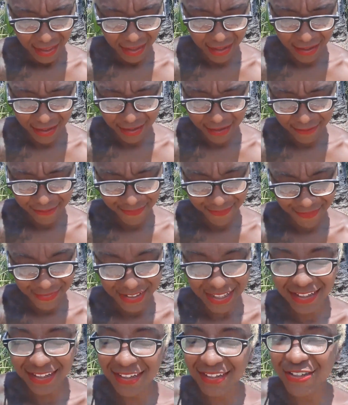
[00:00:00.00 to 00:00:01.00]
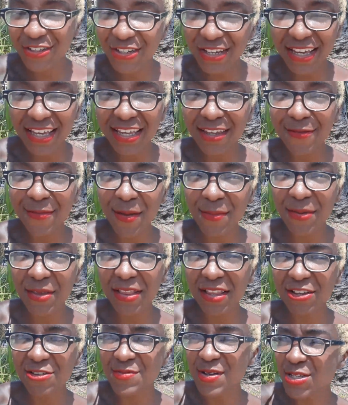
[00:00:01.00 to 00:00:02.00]
um, shit, he made me
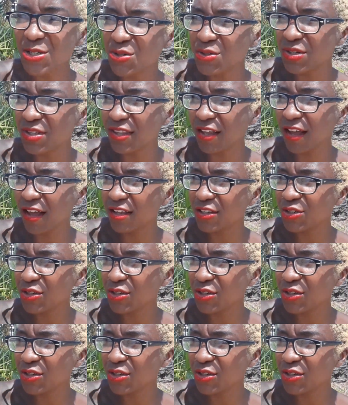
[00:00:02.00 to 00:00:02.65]
lose my train of thought,